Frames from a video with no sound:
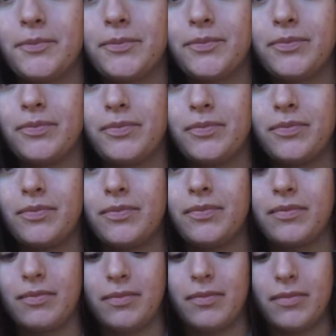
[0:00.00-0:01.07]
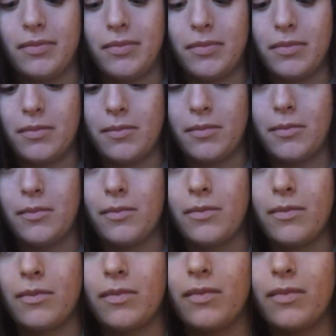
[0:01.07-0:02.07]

(no one is talking)